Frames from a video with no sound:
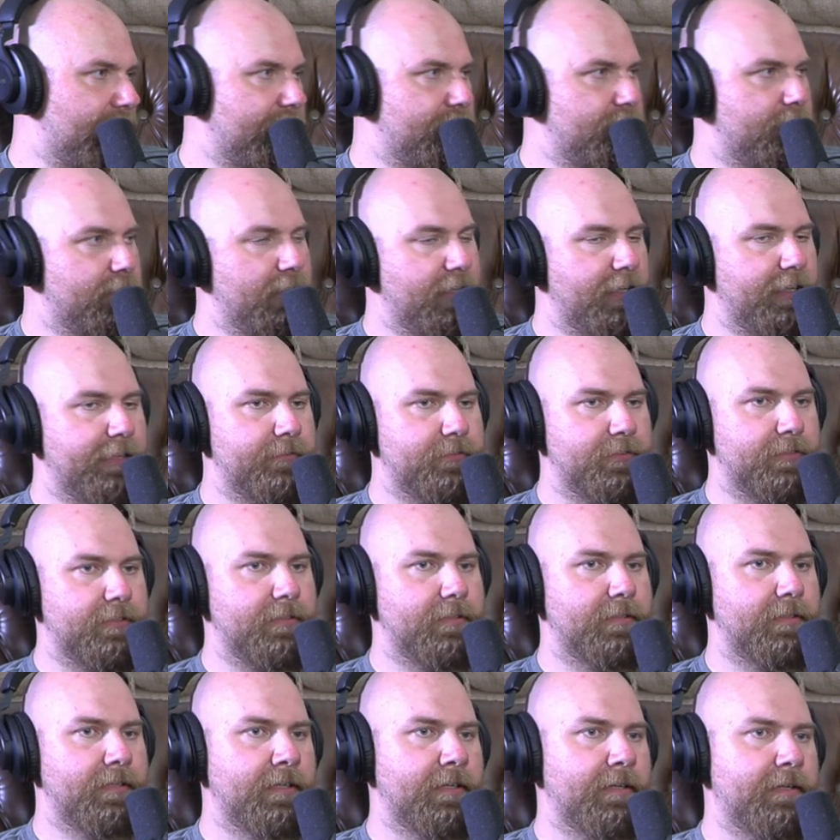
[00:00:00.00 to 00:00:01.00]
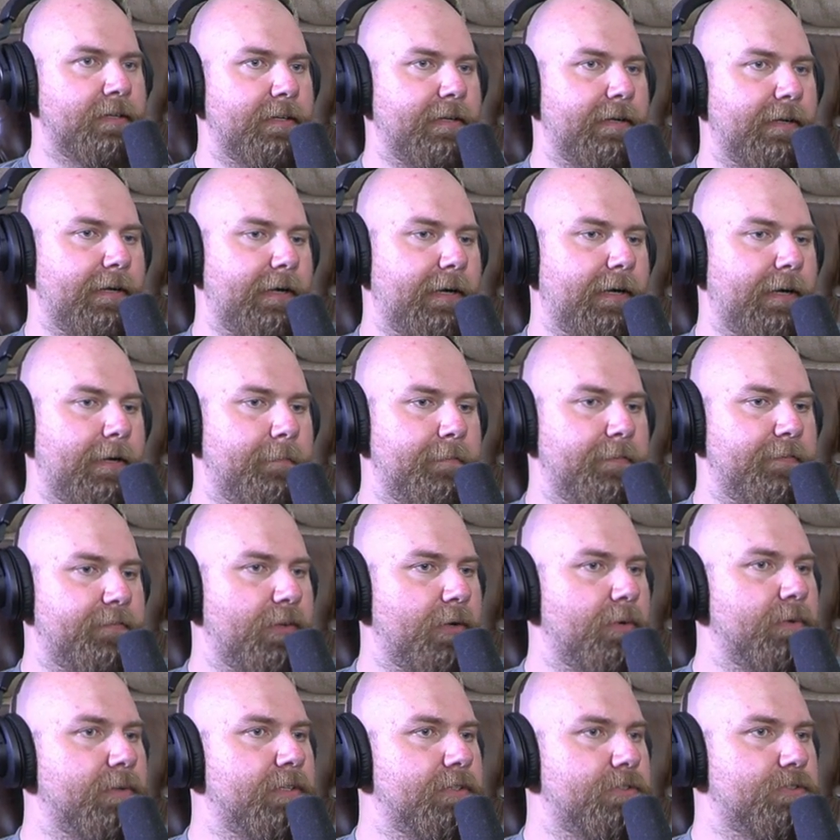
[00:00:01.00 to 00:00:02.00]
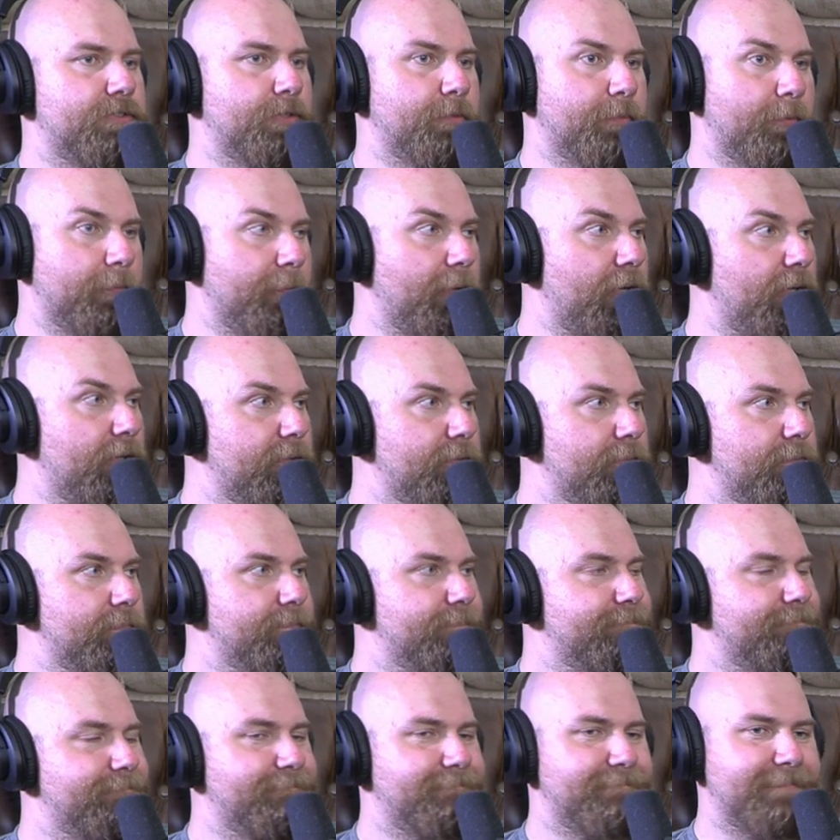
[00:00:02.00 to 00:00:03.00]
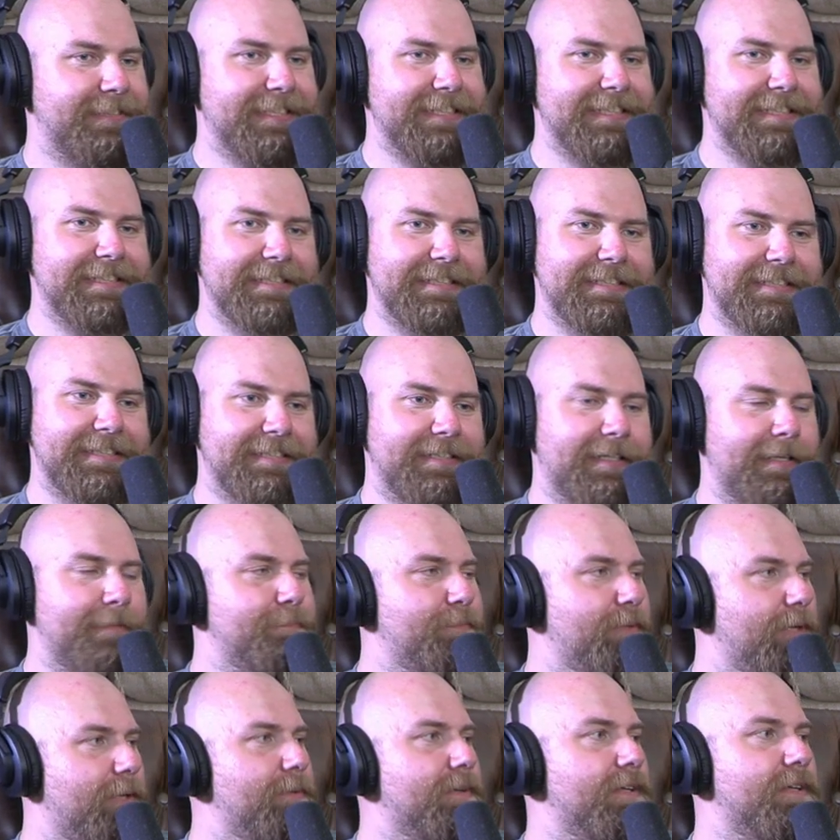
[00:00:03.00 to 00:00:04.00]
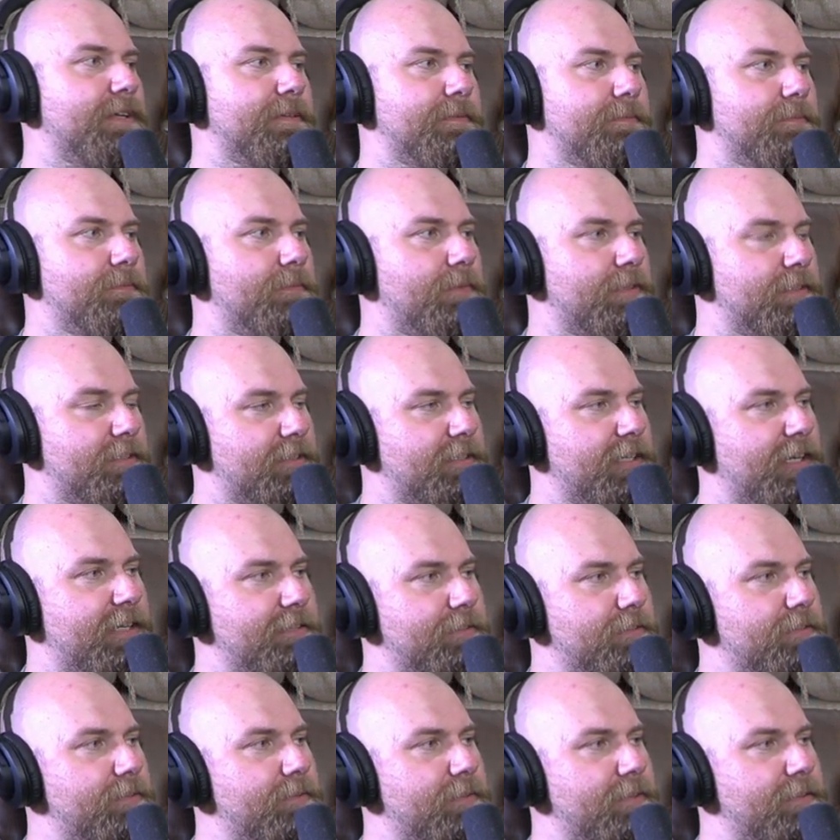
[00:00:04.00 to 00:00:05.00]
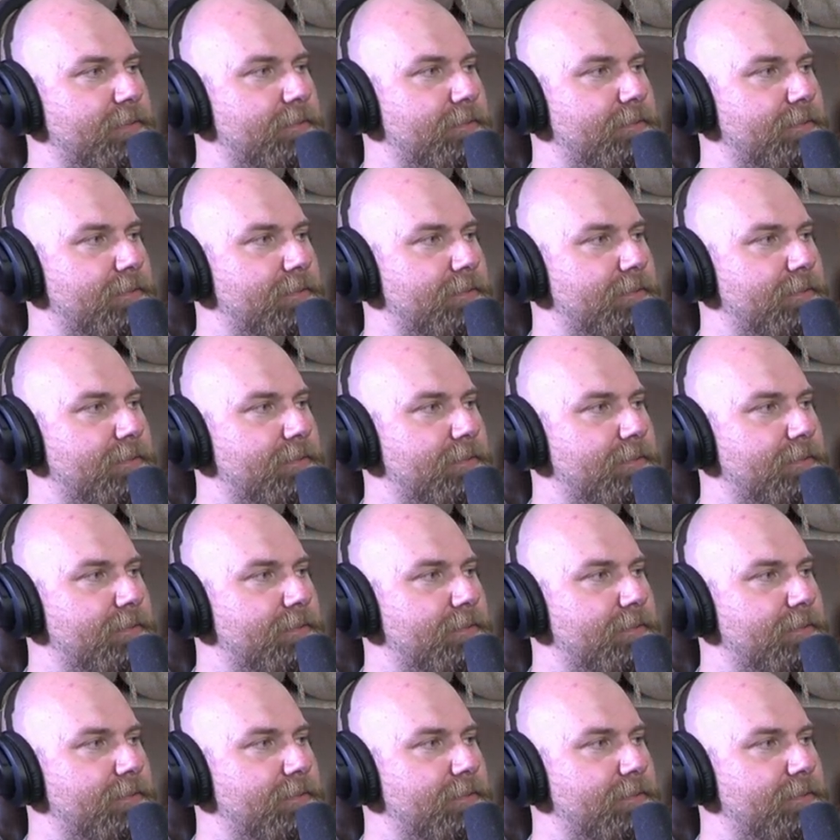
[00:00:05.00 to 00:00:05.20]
Titans are in the AFC. If they were in the Super Bowl, I'm probably gonna want the Titans to win.